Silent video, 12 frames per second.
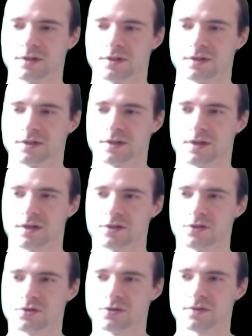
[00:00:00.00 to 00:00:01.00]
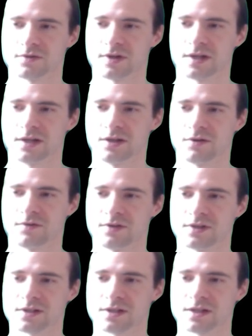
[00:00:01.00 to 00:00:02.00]
in the shoes of any of
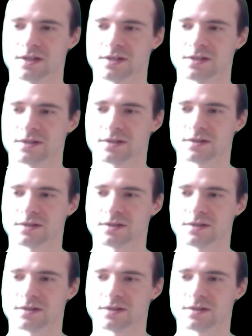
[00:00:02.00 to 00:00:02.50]
these guys.